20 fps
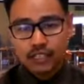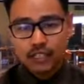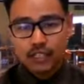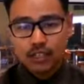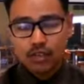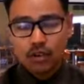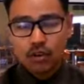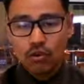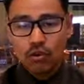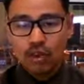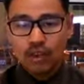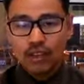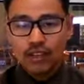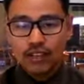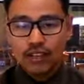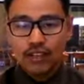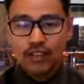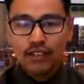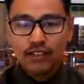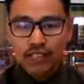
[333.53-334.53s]
So
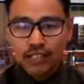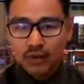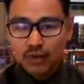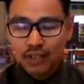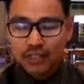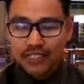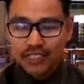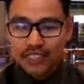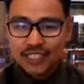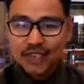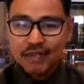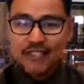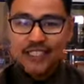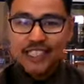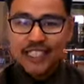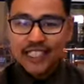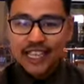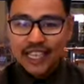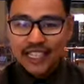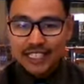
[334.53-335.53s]
currently we're on the
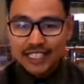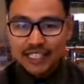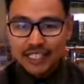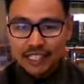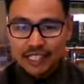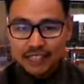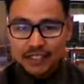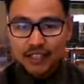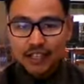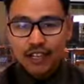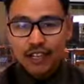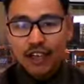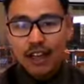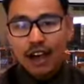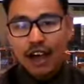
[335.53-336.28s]
17-18 year.